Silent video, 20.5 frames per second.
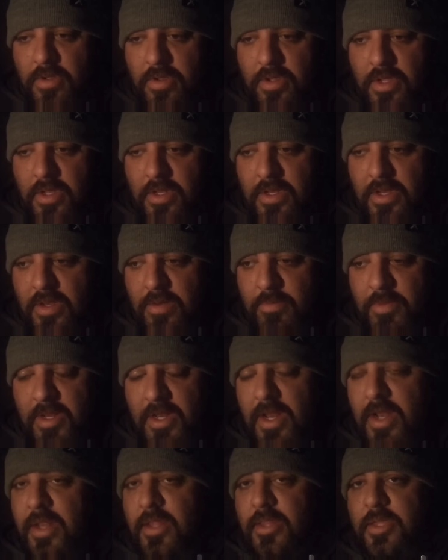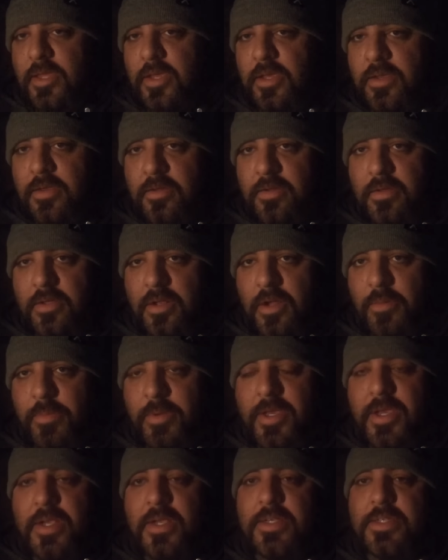it didn't mean anything, you know,
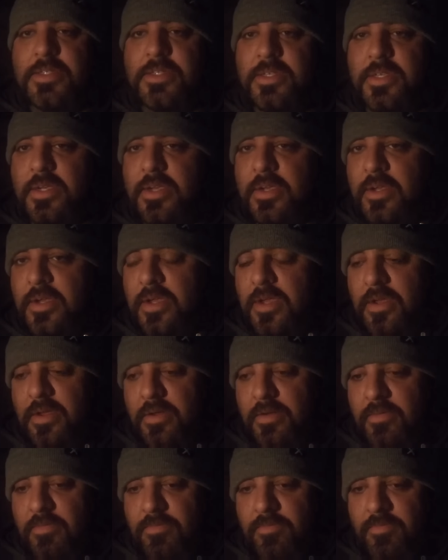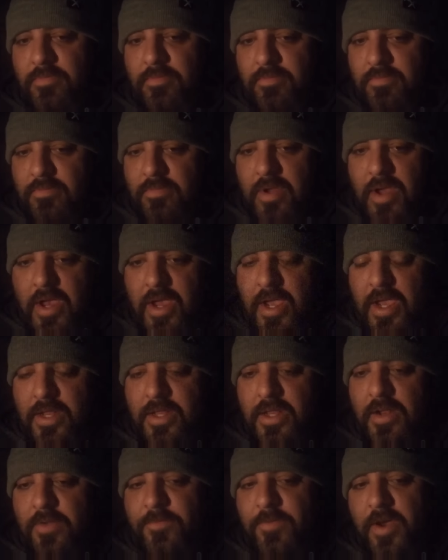because I
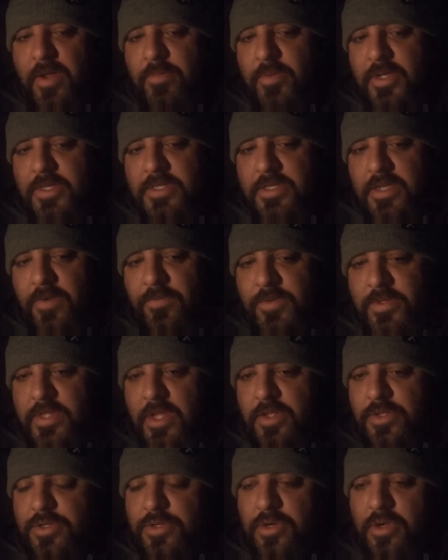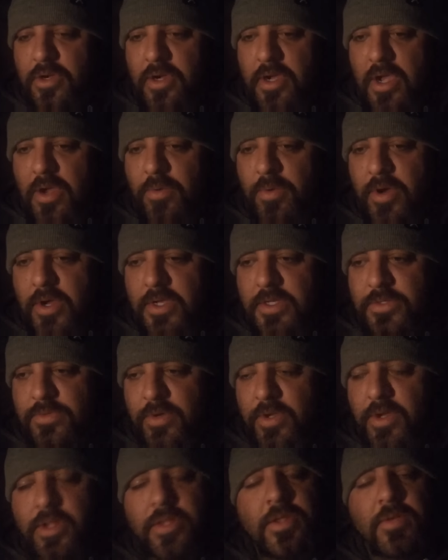identified myself with how strong I was
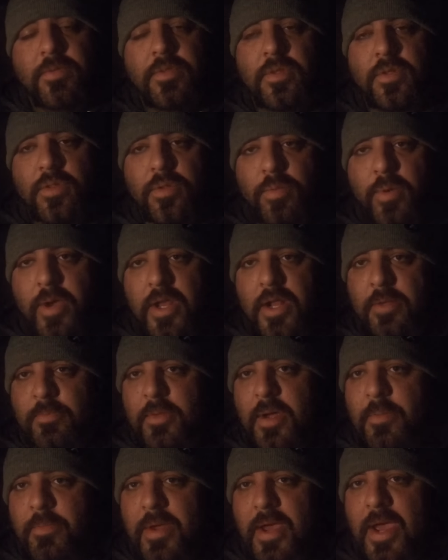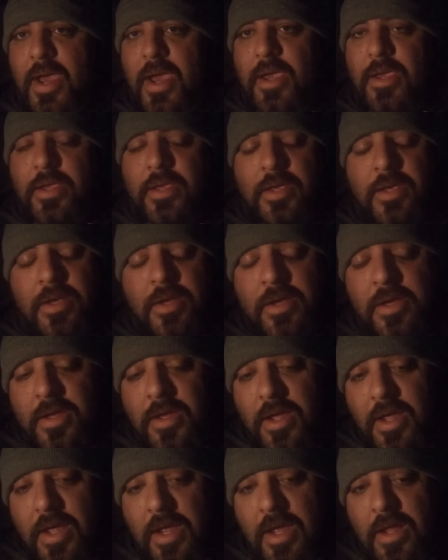relative to the weight on my back.
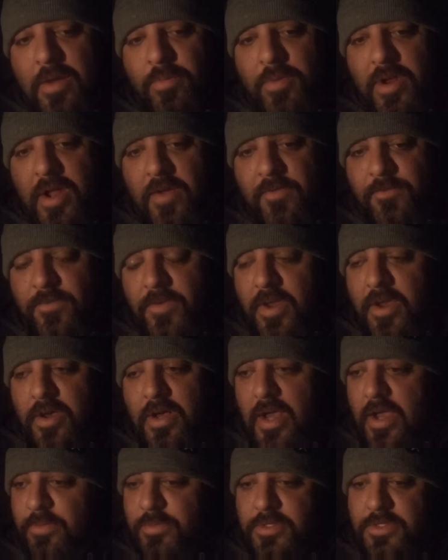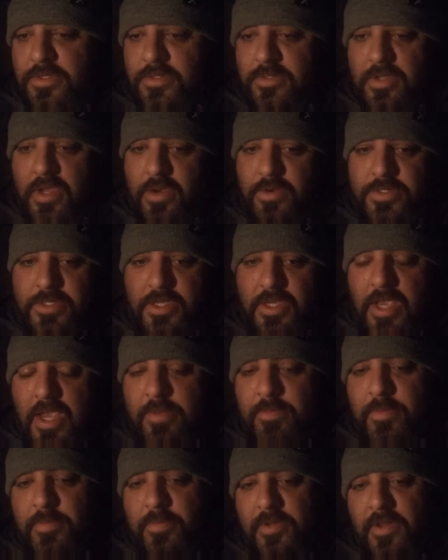And when I fell, I was
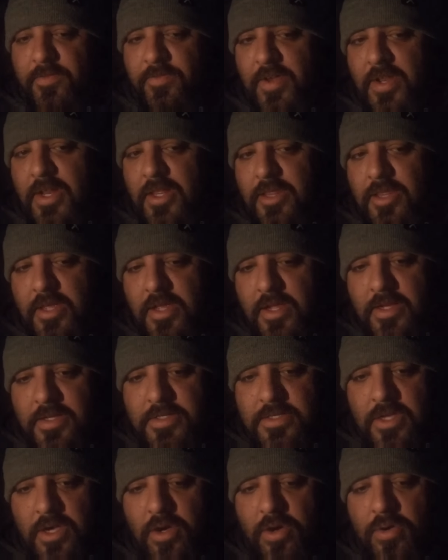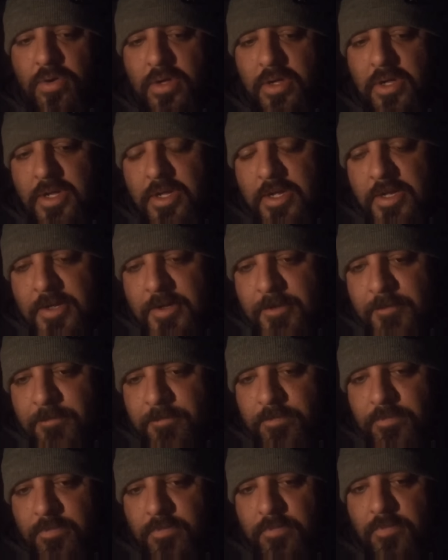incapable of anything. So
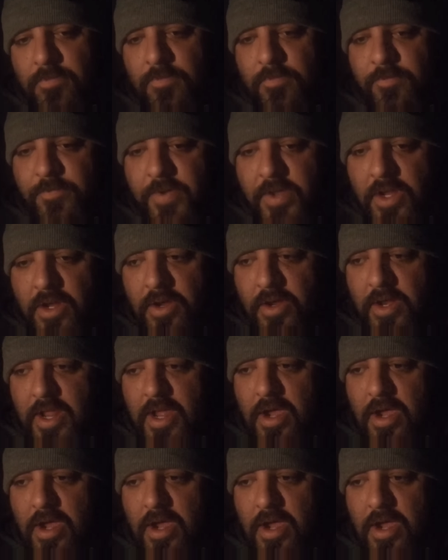figuring